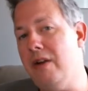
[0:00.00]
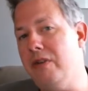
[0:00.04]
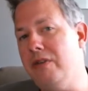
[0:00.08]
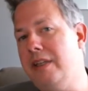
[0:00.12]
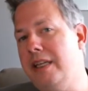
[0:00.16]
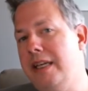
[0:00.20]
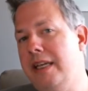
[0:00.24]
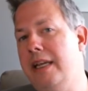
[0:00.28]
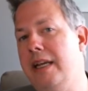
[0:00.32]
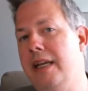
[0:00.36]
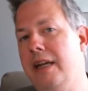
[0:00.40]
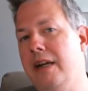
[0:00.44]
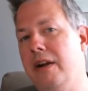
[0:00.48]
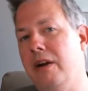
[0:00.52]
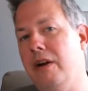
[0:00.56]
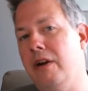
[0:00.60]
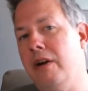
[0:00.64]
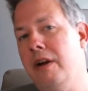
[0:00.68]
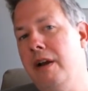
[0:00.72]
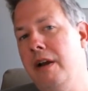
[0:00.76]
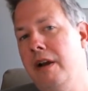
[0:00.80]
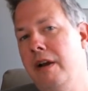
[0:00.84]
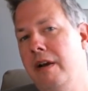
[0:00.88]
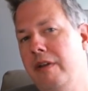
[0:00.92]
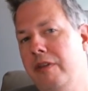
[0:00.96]

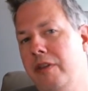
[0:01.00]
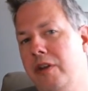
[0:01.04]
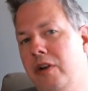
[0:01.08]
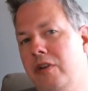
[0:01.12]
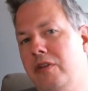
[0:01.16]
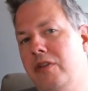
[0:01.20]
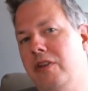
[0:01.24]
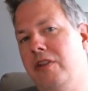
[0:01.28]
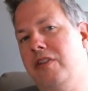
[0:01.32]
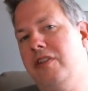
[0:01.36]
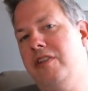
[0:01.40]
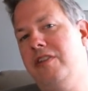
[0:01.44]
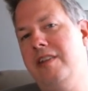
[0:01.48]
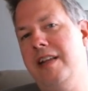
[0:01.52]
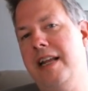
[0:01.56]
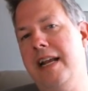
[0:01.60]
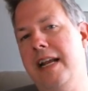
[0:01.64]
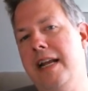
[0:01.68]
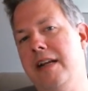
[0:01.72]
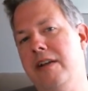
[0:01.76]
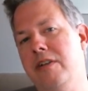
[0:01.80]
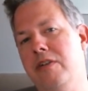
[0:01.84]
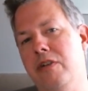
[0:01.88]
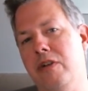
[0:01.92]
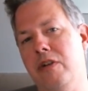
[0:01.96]
here, there's a
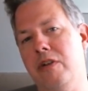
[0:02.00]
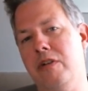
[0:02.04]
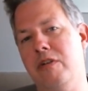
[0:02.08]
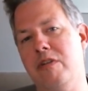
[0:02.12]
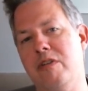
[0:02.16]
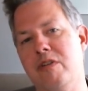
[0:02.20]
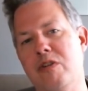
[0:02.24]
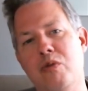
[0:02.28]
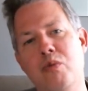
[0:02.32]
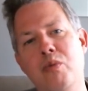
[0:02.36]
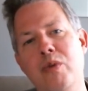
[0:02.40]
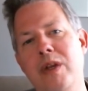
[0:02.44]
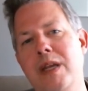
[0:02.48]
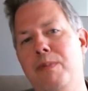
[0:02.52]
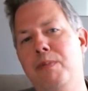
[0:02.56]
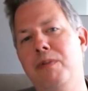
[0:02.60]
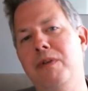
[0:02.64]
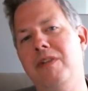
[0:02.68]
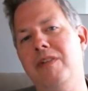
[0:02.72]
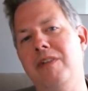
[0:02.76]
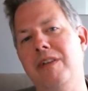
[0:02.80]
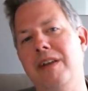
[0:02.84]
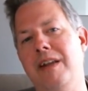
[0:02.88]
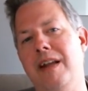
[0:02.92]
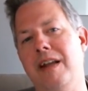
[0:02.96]
standard 3%
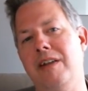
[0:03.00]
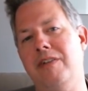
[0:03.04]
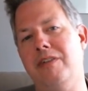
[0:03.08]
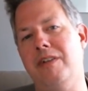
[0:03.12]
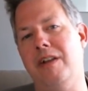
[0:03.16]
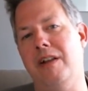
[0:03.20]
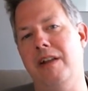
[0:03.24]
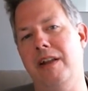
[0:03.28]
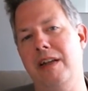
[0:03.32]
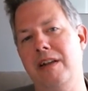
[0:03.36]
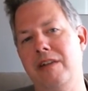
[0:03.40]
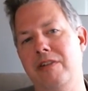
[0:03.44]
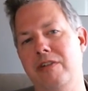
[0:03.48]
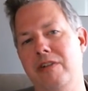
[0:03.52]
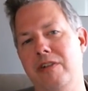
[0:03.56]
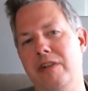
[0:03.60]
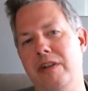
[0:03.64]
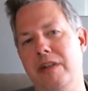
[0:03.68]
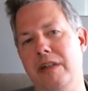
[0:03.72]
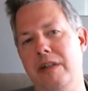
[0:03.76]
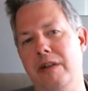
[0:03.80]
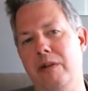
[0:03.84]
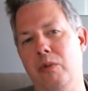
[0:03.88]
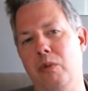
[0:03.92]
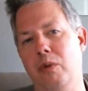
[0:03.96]

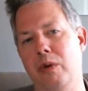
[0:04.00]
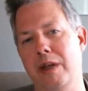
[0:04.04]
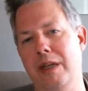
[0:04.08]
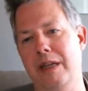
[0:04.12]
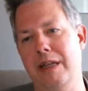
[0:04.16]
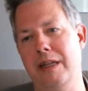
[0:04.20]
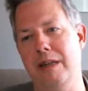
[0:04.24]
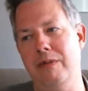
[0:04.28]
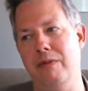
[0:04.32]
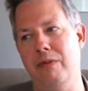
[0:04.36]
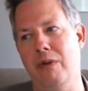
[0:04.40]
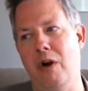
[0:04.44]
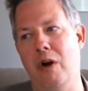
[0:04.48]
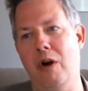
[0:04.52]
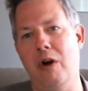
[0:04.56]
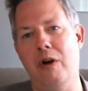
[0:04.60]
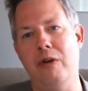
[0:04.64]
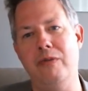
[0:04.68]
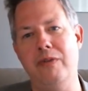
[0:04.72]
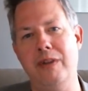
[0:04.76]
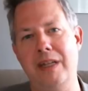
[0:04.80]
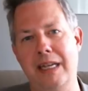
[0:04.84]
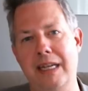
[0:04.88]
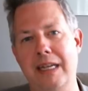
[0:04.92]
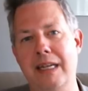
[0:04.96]
escalation
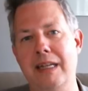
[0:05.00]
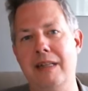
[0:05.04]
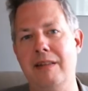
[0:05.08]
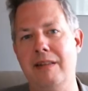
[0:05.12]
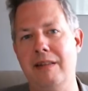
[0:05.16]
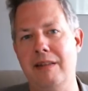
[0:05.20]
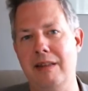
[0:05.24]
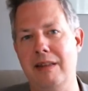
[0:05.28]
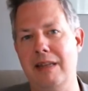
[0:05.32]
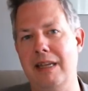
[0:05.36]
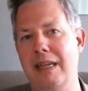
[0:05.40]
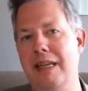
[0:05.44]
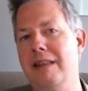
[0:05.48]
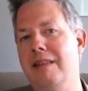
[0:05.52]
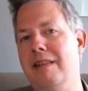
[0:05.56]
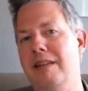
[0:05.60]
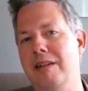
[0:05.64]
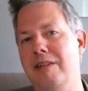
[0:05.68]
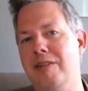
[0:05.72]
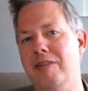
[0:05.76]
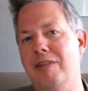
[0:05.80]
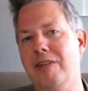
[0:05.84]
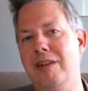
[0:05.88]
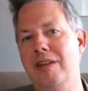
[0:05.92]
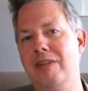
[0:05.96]
involved in
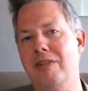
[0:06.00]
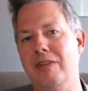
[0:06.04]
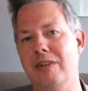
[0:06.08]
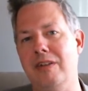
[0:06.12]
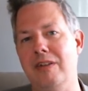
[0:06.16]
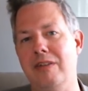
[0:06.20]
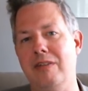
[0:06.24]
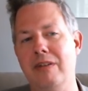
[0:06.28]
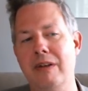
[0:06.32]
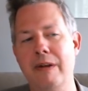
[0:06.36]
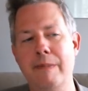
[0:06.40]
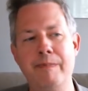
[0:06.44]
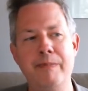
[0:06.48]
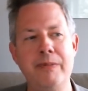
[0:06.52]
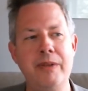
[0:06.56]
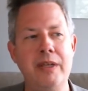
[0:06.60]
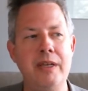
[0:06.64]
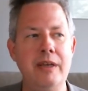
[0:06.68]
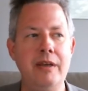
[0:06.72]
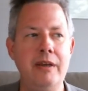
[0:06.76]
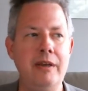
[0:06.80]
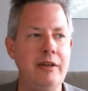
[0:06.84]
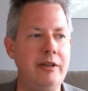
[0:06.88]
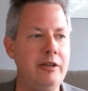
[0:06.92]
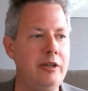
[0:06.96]
these leases.
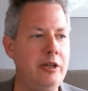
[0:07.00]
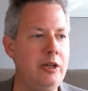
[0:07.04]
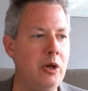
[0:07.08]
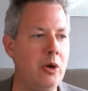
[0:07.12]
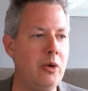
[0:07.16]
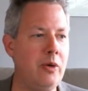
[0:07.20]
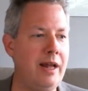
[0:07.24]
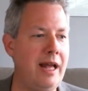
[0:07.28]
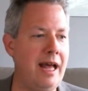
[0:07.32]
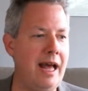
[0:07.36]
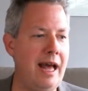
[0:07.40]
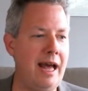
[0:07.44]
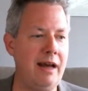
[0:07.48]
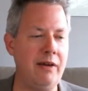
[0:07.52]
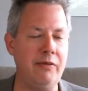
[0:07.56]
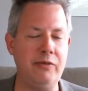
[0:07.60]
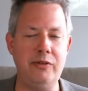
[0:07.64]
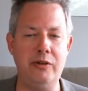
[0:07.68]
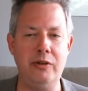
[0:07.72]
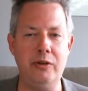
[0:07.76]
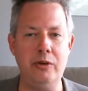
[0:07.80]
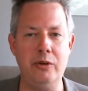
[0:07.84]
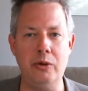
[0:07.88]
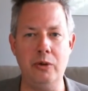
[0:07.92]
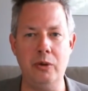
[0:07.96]
You don't have
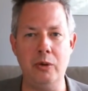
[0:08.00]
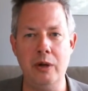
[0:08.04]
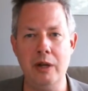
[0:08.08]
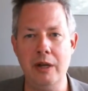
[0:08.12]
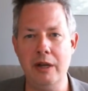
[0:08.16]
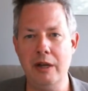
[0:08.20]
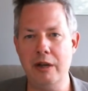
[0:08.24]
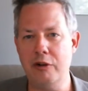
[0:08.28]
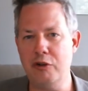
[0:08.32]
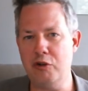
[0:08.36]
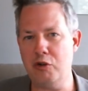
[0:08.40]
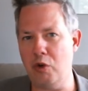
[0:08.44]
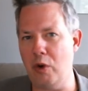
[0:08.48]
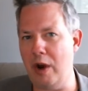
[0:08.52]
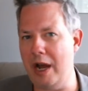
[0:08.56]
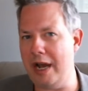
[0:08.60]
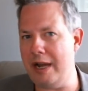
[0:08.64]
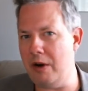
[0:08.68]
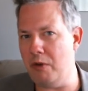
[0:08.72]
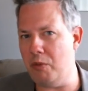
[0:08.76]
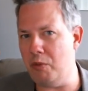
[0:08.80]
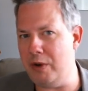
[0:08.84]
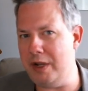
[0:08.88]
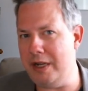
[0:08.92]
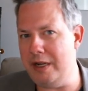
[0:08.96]
to try
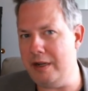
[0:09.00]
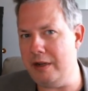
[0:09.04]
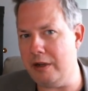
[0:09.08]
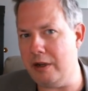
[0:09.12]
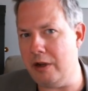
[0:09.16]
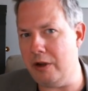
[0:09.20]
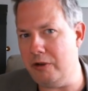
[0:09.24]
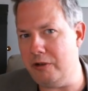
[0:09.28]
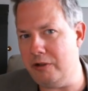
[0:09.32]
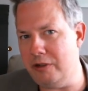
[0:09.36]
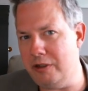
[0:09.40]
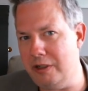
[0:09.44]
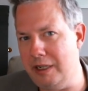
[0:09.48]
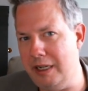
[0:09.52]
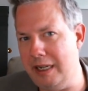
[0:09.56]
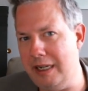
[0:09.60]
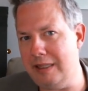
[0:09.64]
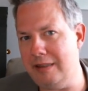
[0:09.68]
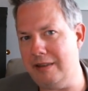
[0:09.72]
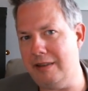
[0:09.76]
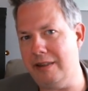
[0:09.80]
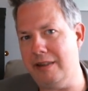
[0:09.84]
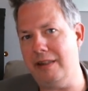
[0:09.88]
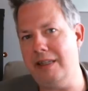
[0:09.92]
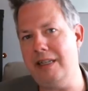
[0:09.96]
to
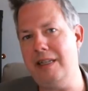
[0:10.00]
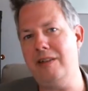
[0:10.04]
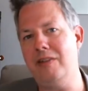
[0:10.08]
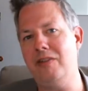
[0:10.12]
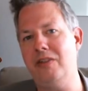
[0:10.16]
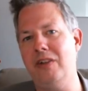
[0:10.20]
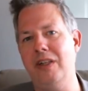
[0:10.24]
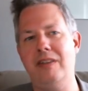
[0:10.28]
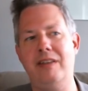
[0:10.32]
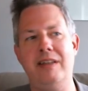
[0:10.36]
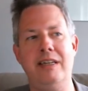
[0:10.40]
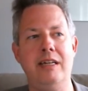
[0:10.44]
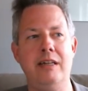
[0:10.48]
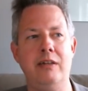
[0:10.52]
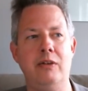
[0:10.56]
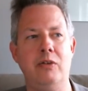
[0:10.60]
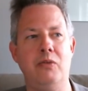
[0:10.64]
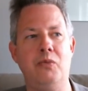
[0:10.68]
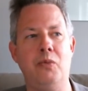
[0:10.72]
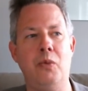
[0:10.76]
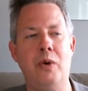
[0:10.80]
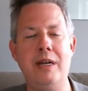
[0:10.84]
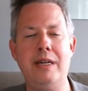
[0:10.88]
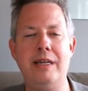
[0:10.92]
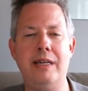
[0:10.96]
renegotiate the lease at the end of
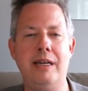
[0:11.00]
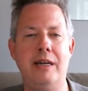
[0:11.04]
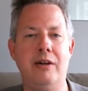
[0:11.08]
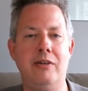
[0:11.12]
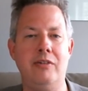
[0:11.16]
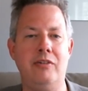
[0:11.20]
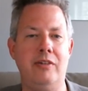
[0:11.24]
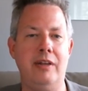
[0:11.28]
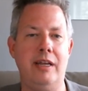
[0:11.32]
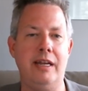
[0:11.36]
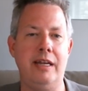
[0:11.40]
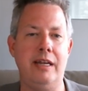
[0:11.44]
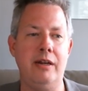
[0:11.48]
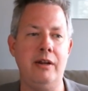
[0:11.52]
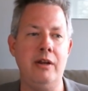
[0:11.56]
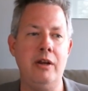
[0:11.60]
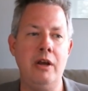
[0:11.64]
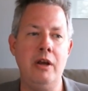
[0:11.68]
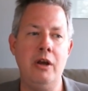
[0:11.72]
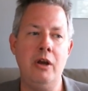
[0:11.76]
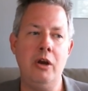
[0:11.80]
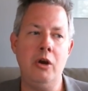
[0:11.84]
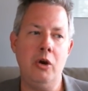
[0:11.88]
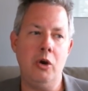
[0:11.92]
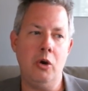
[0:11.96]
1 year saying,
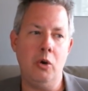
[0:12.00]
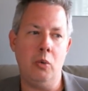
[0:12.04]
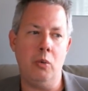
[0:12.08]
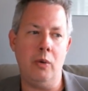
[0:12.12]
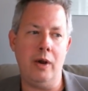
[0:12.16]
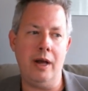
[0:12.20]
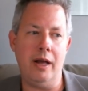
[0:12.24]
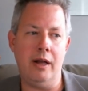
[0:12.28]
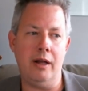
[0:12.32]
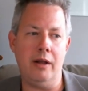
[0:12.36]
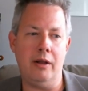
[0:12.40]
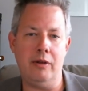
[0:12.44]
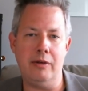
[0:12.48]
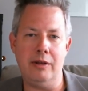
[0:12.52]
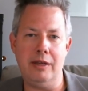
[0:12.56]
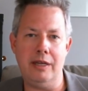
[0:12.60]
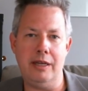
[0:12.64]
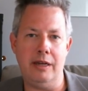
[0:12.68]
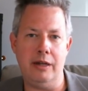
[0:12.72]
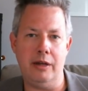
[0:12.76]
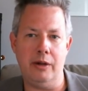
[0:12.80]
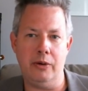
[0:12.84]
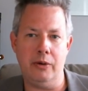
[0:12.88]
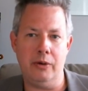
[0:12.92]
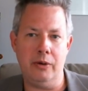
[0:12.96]
well,
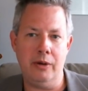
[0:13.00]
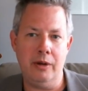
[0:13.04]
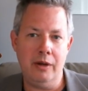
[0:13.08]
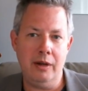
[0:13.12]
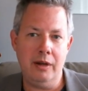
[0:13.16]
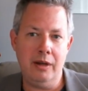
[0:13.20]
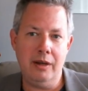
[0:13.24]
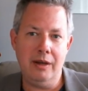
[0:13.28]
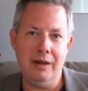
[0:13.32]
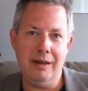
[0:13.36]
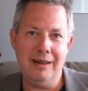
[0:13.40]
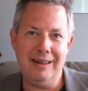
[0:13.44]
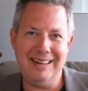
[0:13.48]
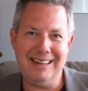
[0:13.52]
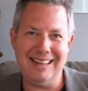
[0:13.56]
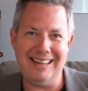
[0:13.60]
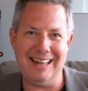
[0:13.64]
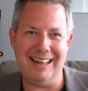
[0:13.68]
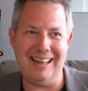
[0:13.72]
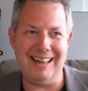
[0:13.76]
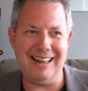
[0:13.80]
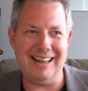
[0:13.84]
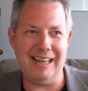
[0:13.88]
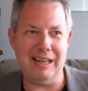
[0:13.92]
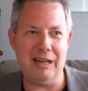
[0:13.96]

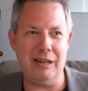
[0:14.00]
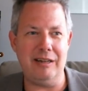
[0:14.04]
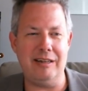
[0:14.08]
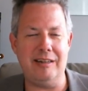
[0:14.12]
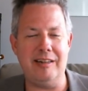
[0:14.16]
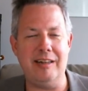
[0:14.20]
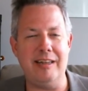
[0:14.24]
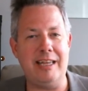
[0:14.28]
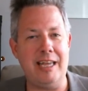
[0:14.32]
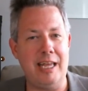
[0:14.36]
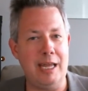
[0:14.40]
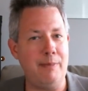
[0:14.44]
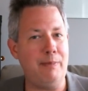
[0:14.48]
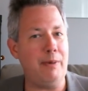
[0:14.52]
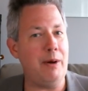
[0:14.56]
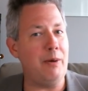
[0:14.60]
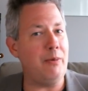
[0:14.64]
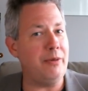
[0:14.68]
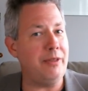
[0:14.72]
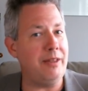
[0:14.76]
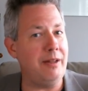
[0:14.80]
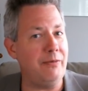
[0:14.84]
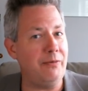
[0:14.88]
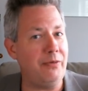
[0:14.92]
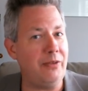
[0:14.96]
to keep up
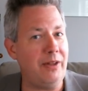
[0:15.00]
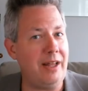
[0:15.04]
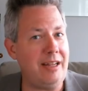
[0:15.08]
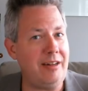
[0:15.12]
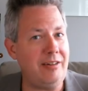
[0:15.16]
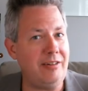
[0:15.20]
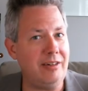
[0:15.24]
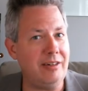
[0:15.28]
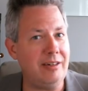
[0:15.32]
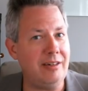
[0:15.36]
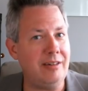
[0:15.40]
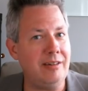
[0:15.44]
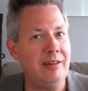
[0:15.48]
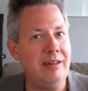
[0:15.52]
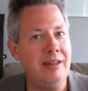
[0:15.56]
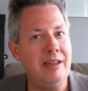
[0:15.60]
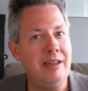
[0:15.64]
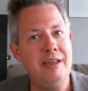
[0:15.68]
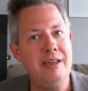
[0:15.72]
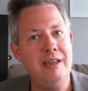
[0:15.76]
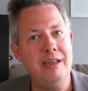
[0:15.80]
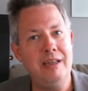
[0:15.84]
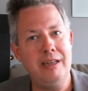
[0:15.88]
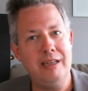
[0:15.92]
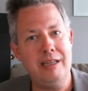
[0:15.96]
with inflation,
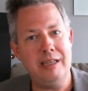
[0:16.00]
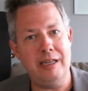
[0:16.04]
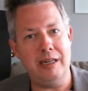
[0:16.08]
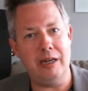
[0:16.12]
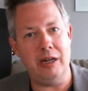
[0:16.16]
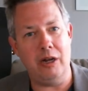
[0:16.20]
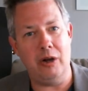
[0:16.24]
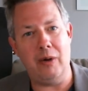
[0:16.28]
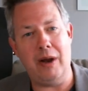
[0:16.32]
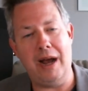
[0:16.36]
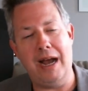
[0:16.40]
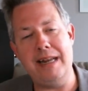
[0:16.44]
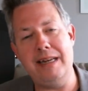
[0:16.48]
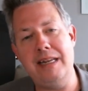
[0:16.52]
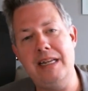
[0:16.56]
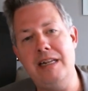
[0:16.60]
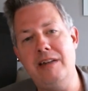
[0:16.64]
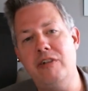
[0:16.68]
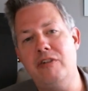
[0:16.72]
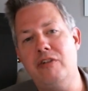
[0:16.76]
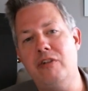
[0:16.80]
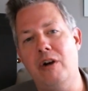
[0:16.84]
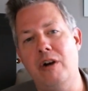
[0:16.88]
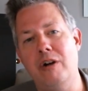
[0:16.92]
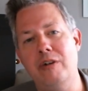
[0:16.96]
I need to
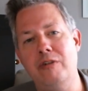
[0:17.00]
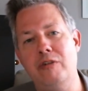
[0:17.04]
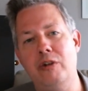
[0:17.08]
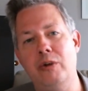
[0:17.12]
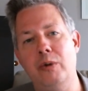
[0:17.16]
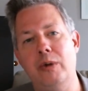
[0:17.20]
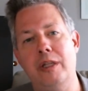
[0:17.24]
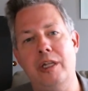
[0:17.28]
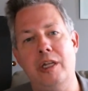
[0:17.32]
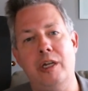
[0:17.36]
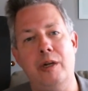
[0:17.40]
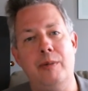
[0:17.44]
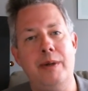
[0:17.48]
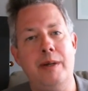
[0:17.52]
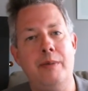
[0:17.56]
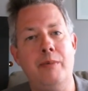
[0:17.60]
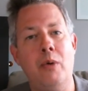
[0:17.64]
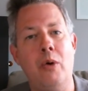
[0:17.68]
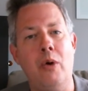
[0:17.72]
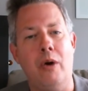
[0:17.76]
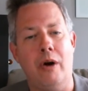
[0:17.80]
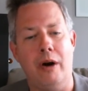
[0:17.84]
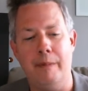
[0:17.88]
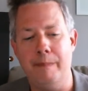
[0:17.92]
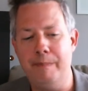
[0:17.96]
charge you a little bit
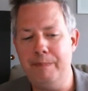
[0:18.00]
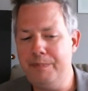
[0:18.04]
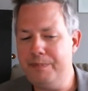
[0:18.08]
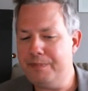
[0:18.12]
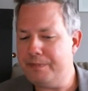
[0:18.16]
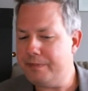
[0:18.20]
more.